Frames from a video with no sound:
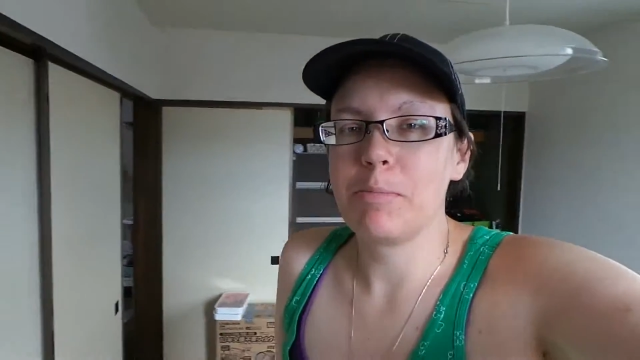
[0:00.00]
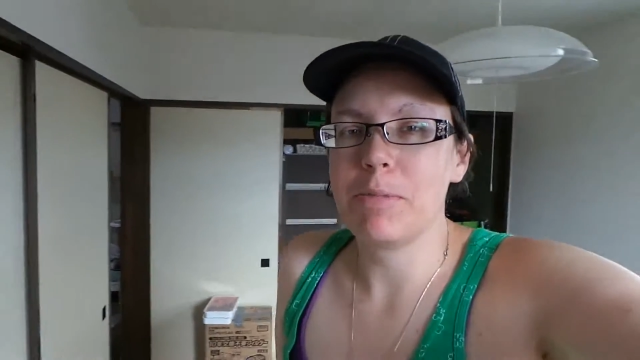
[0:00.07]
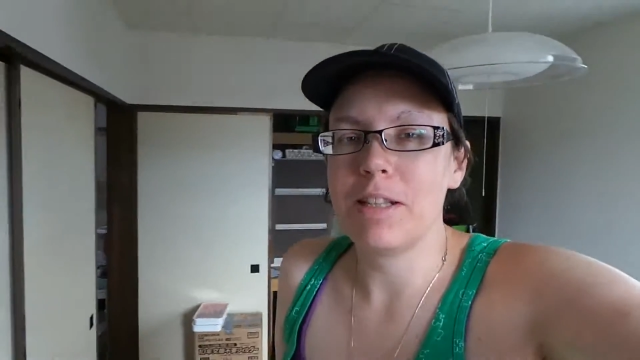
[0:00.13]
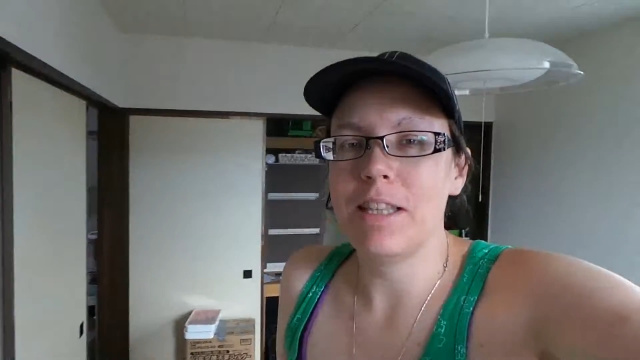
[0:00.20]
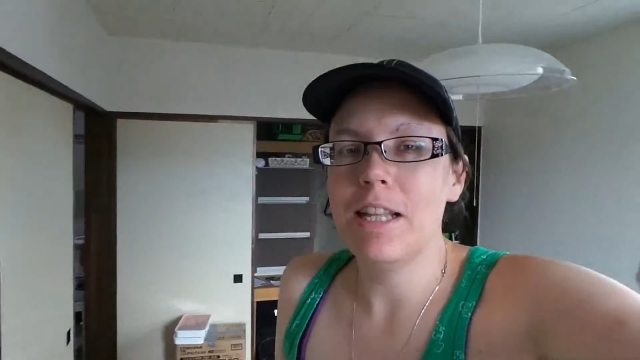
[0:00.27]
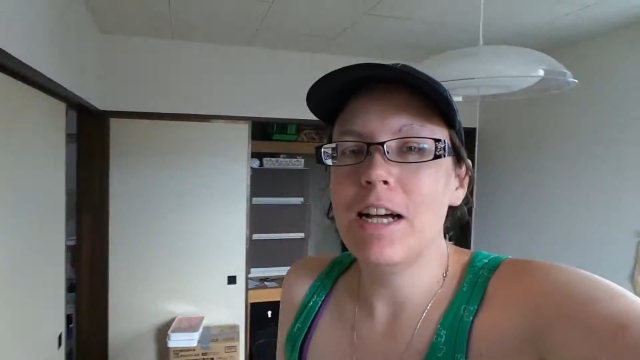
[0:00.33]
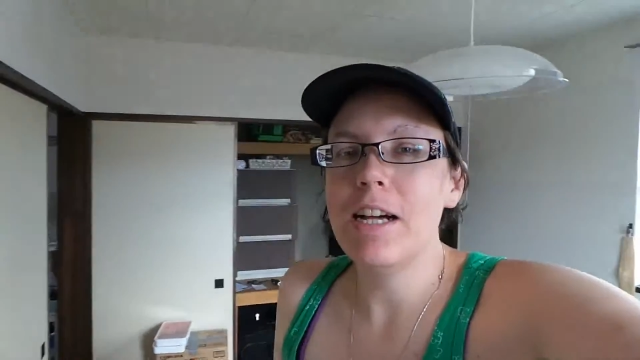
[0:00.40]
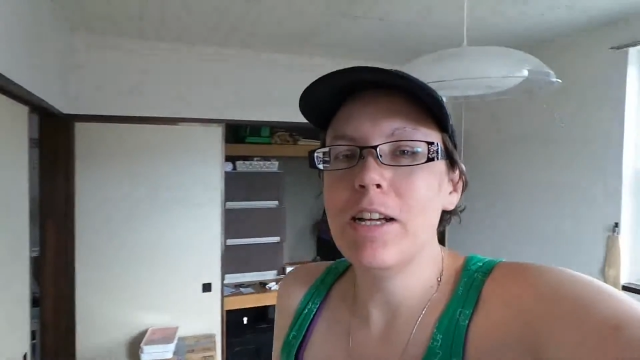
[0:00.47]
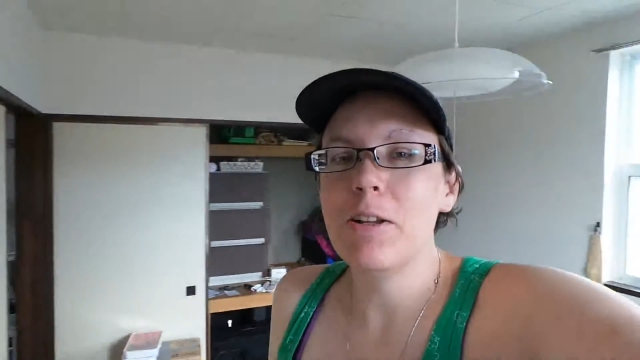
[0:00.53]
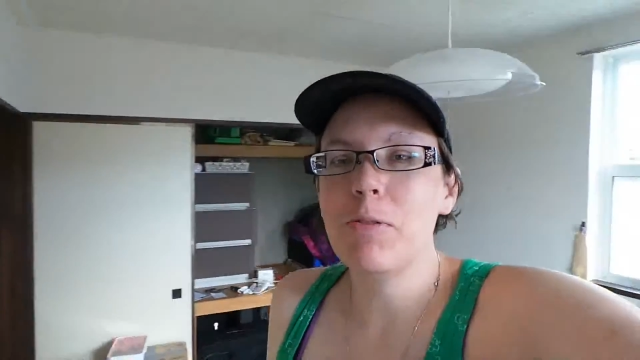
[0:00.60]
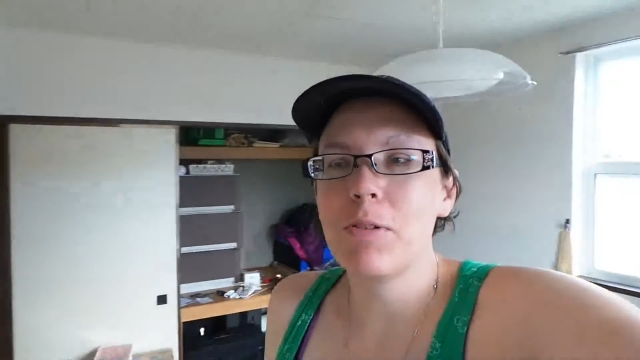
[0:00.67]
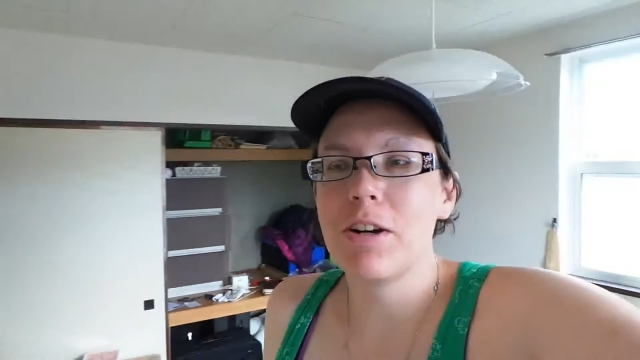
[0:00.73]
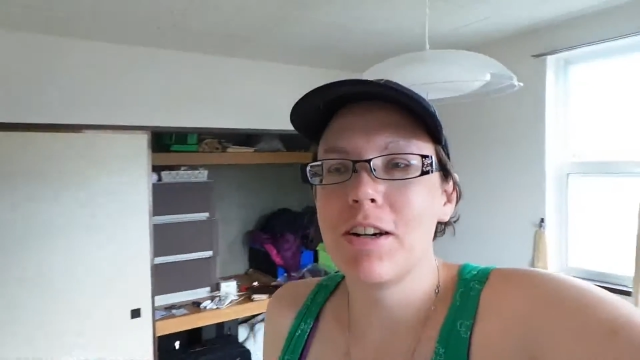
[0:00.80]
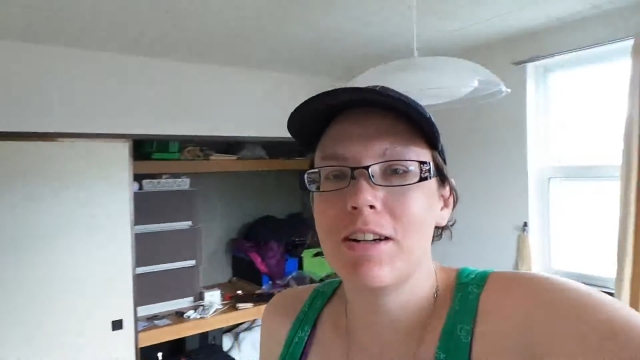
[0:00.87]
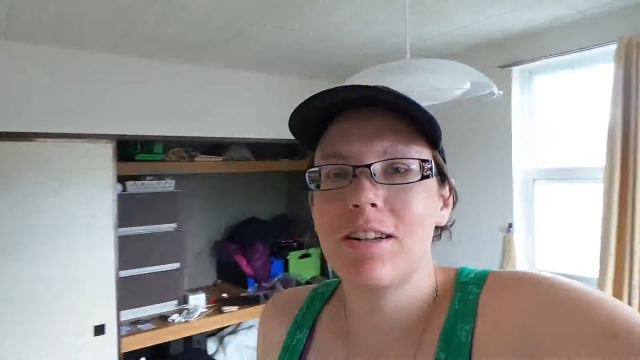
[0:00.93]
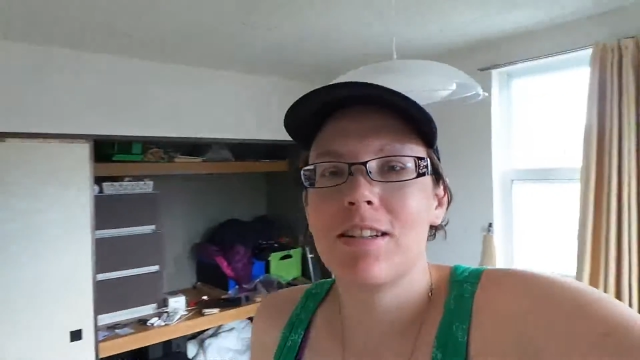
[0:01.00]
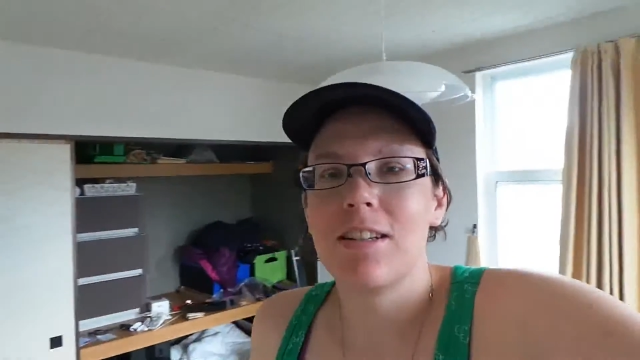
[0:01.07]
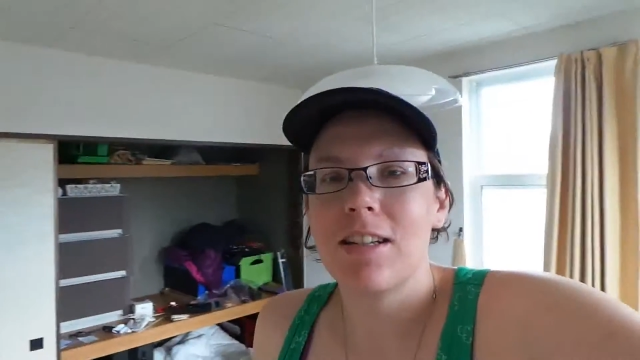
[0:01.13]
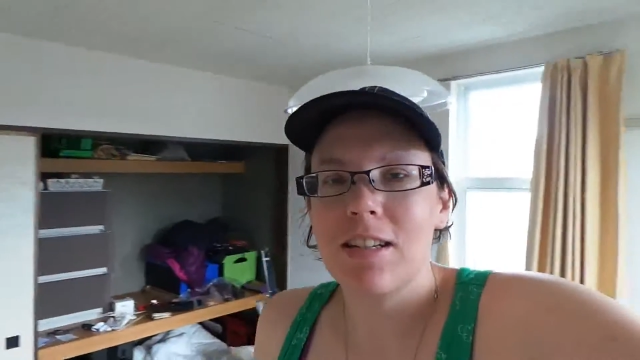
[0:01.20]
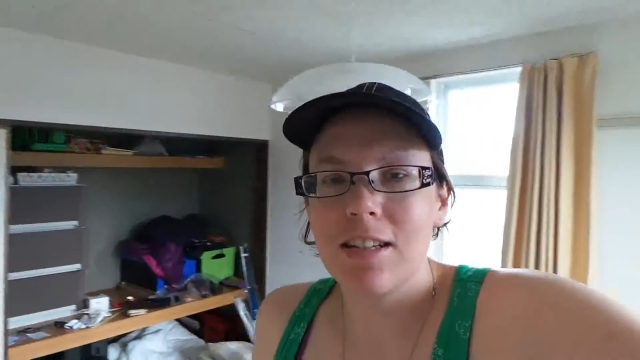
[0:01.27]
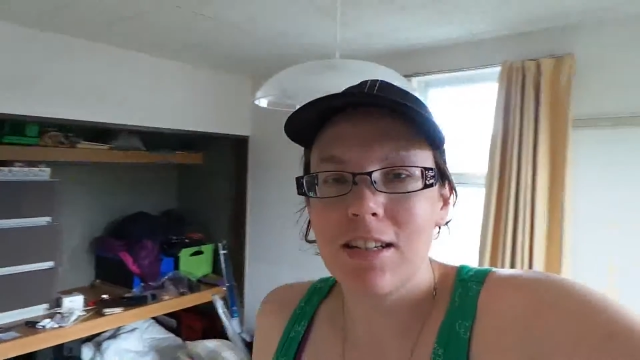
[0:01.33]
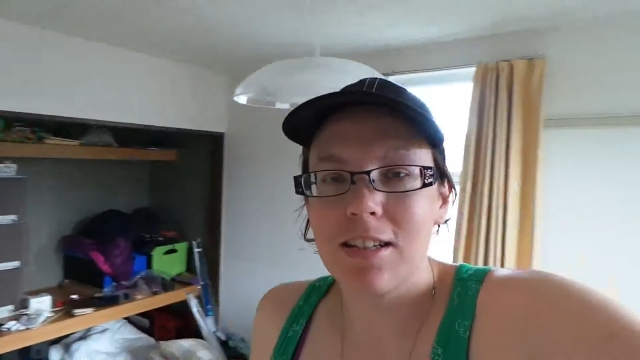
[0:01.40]
but Lionrock
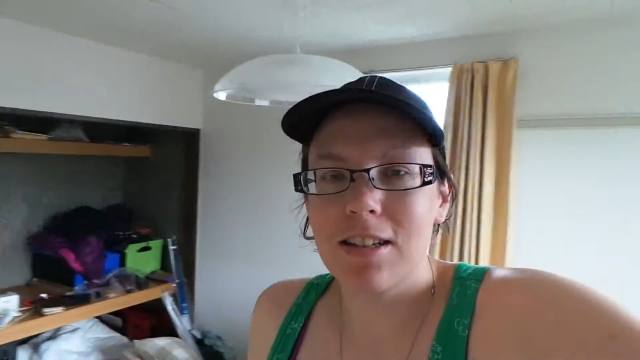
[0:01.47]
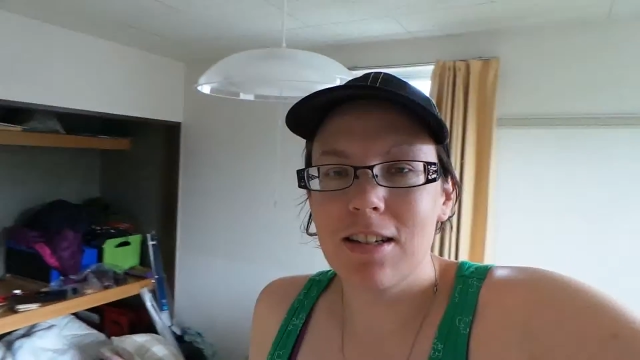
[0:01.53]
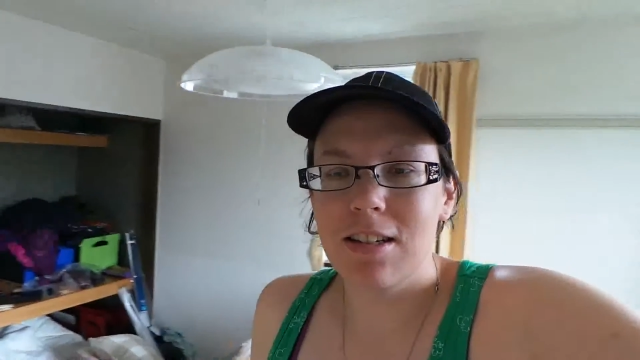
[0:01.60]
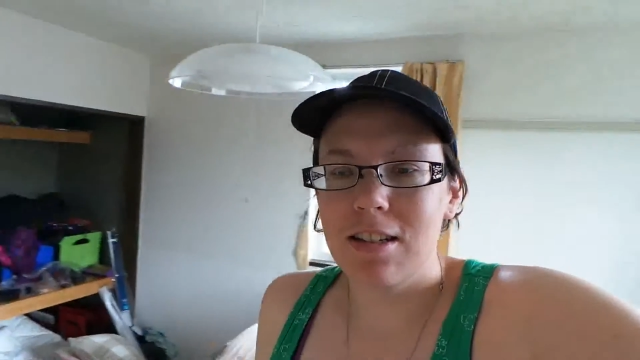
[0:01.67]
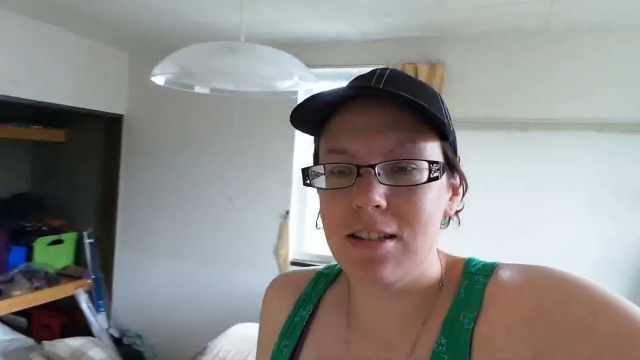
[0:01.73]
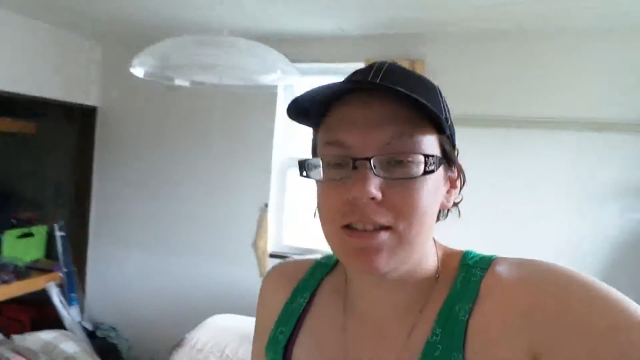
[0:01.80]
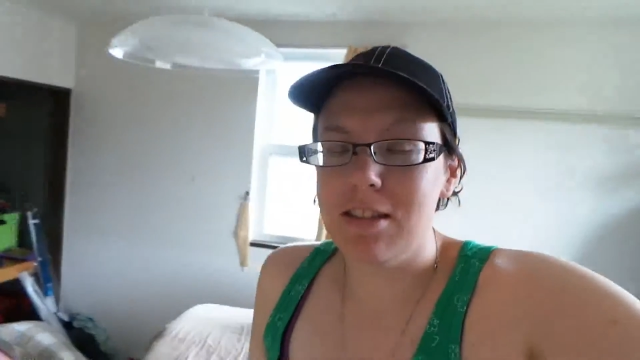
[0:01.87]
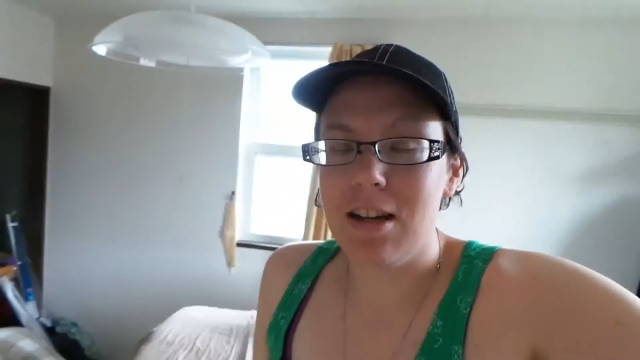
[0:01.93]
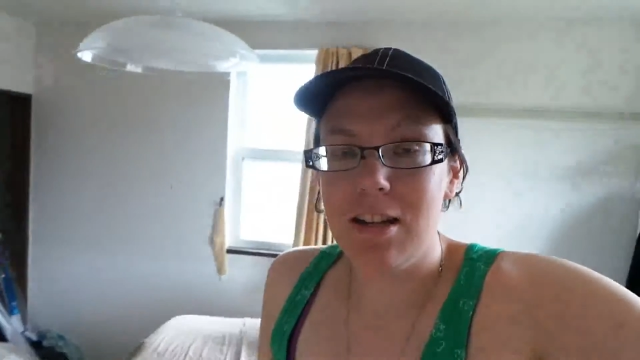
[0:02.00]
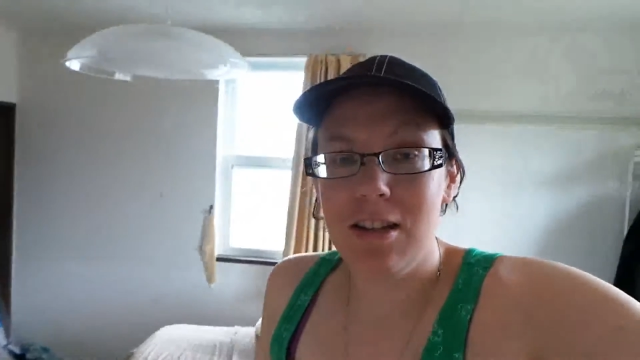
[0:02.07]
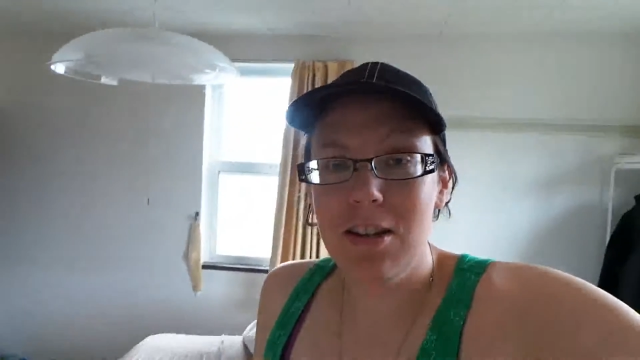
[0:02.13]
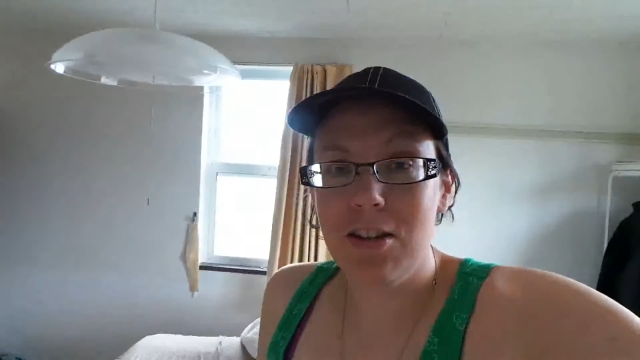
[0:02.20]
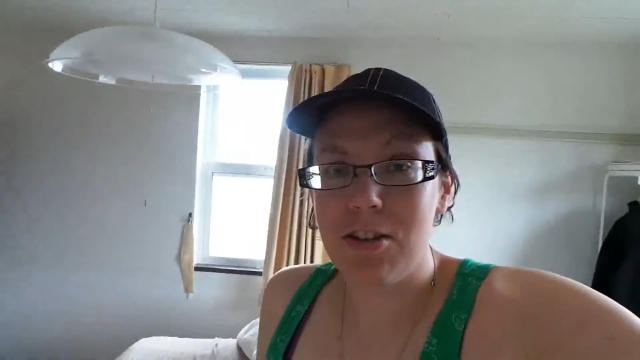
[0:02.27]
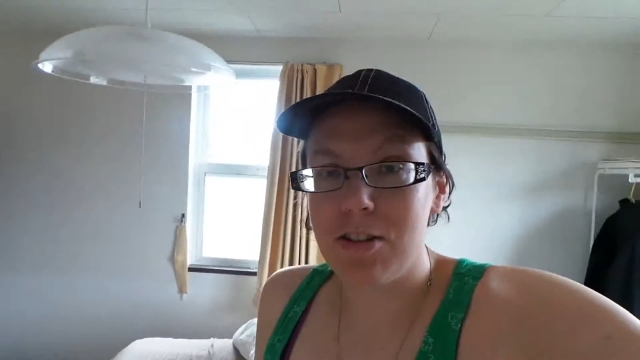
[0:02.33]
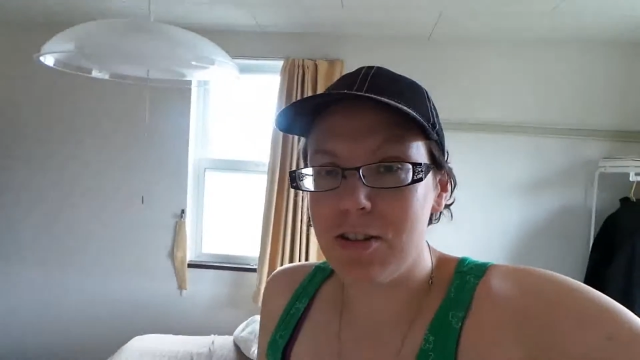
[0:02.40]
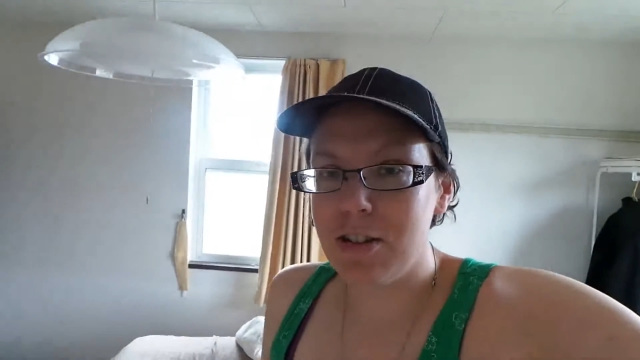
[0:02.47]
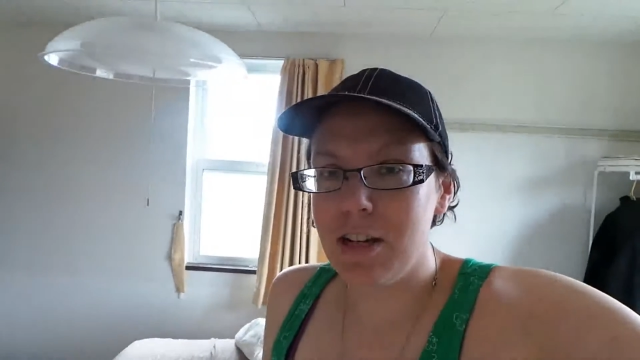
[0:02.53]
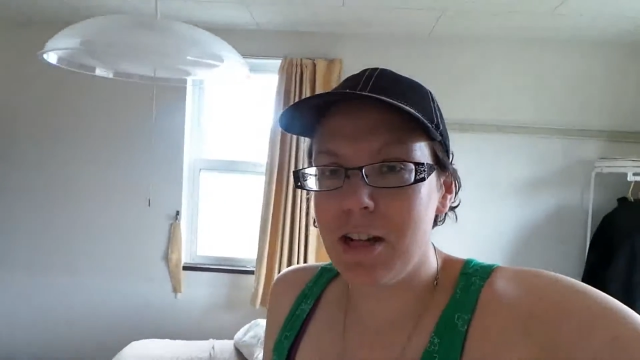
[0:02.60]
is not here